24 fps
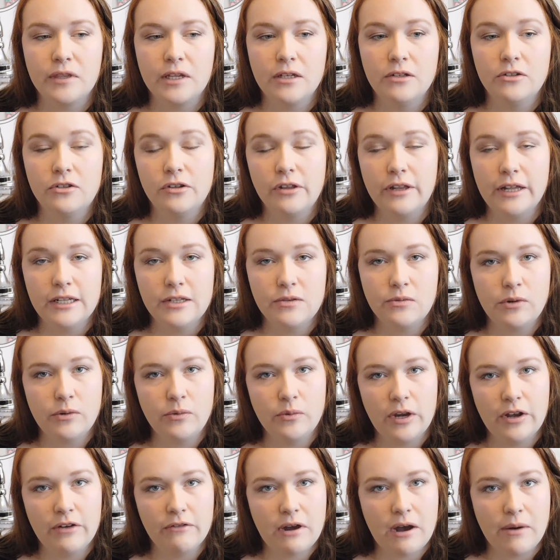So that's one
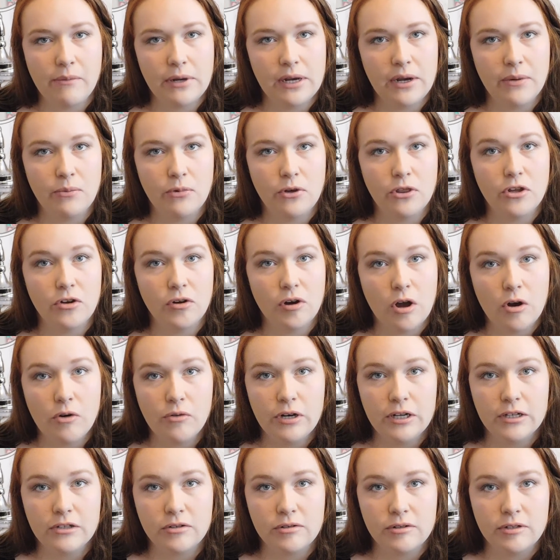way of coming up with your
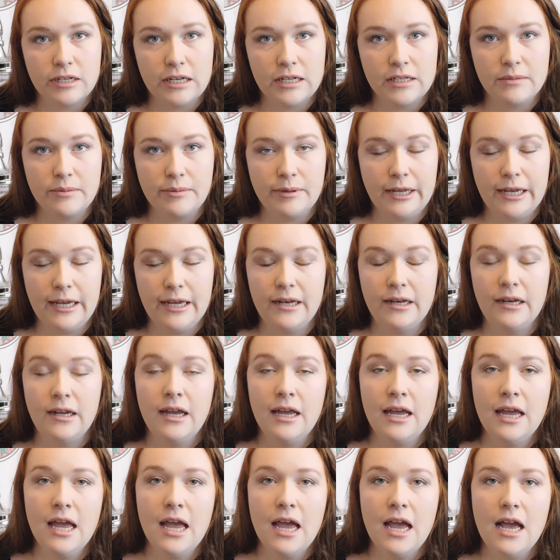own exercise plan.
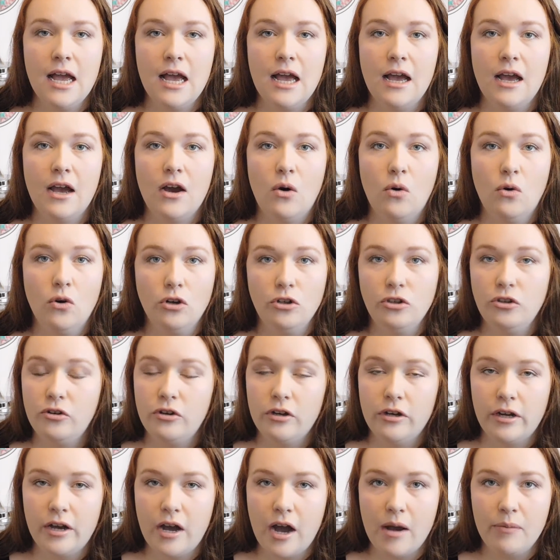Or you
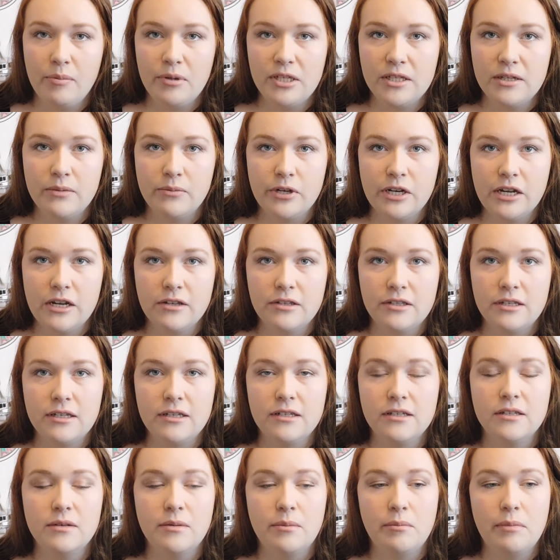can copy someone
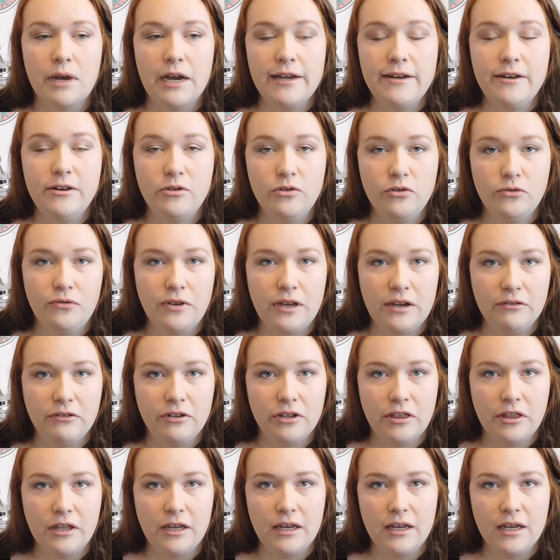else's. My new
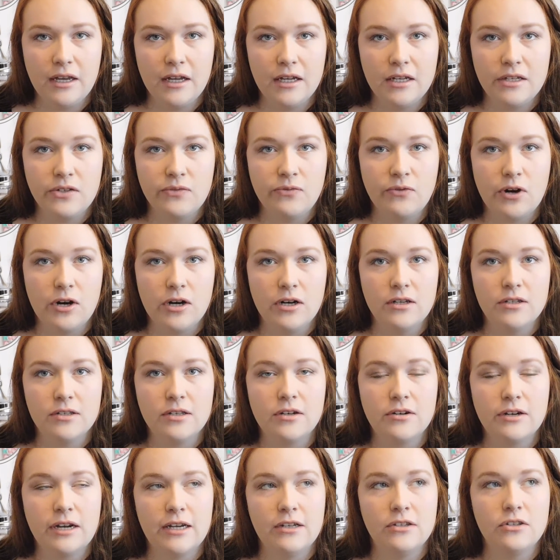favorite thing as far as,
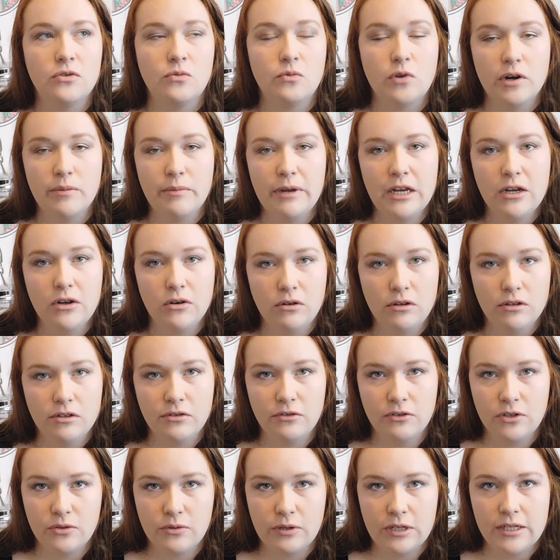so one of my goals
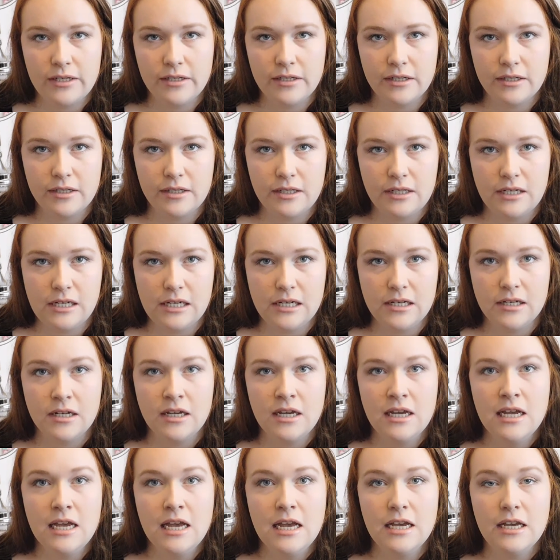for 2016
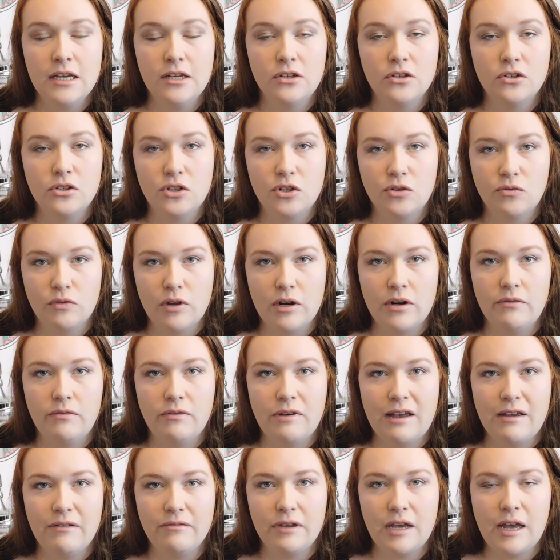is to run a
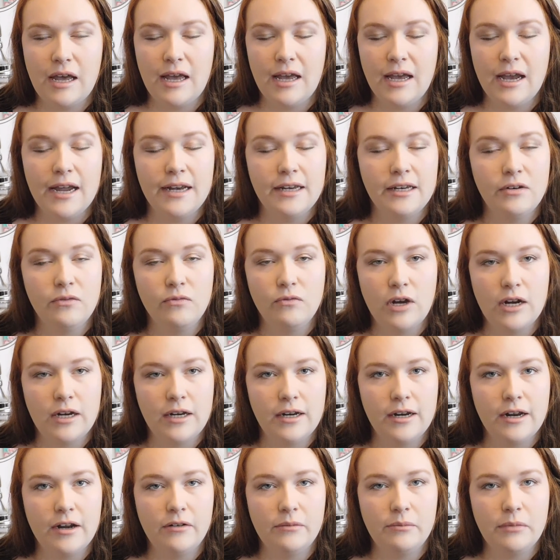5K. I didn't write
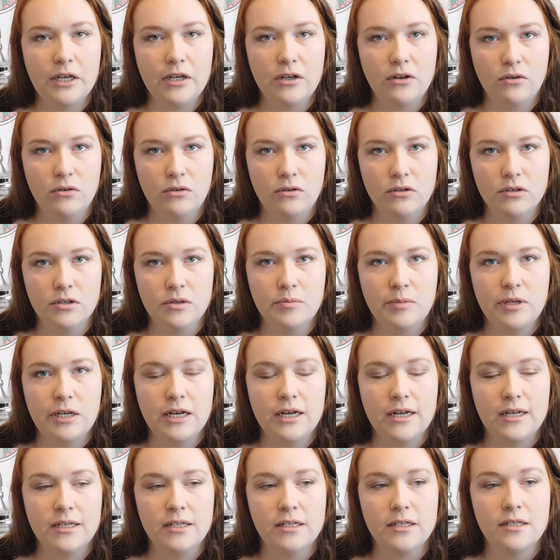it out in my goals
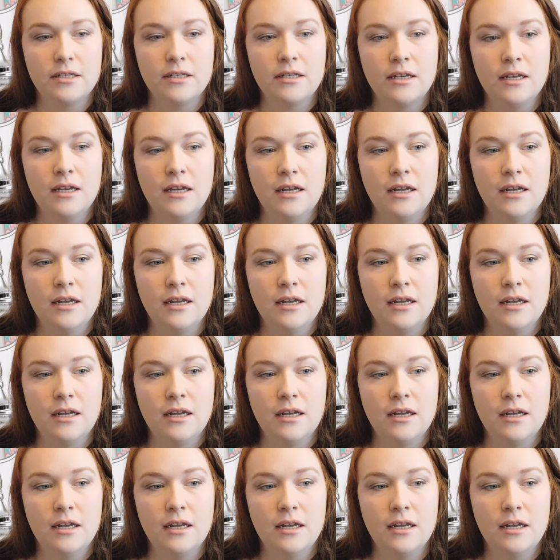because